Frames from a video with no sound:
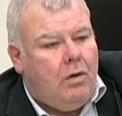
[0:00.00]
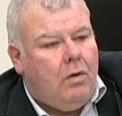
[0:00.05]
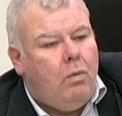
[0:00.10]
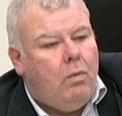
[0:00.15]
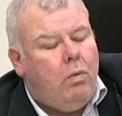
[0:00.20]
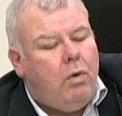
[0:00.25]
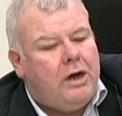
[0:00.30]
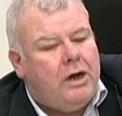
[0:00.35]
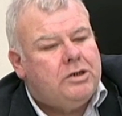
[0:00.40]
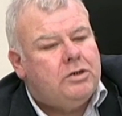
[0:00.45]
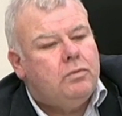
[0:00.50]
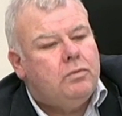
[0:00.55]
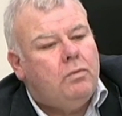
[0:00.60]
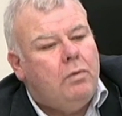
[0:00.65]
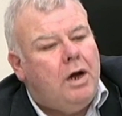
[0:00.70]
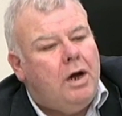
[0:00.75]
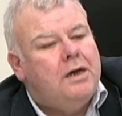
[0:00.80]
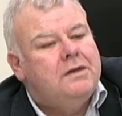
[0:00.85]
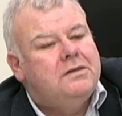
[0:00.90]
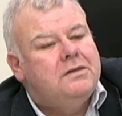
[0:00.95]
What
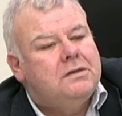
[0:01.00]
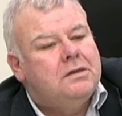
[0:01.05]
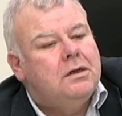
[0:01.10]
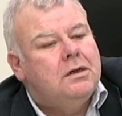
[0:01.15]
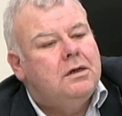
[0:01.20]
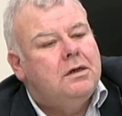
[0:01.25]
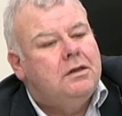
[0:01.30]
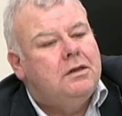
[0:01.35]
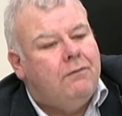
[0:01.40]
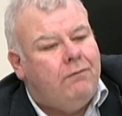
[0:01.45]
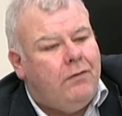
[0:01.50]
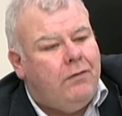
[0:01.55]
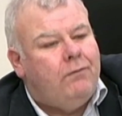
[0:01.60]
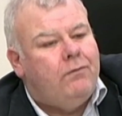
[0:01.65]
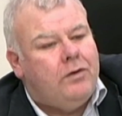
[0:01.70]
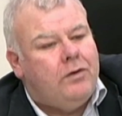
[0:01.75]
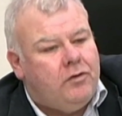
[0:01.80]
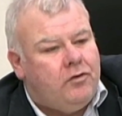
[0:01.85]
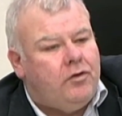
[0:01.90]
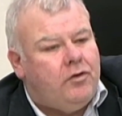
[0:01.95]
was the
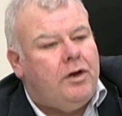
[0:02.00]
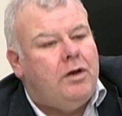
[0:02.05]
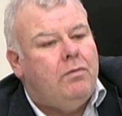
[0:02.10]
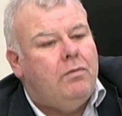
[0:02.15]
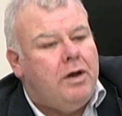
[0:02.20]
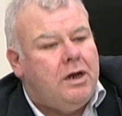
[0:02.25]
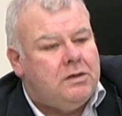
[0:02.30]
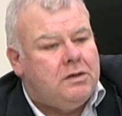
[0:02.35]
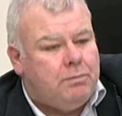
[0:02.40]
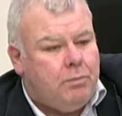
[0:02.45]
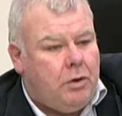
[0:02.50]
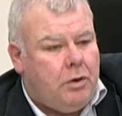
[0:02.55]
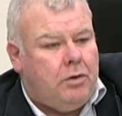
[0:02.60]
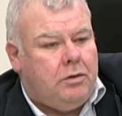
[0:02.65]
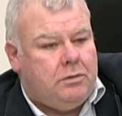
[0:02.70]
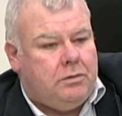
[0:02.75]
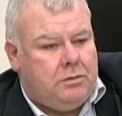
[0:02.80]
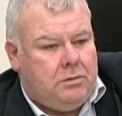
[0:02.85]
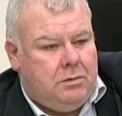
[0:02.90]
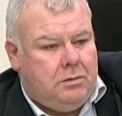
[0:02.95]
53 raised
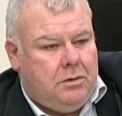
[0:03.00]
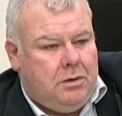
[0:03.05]
bogs?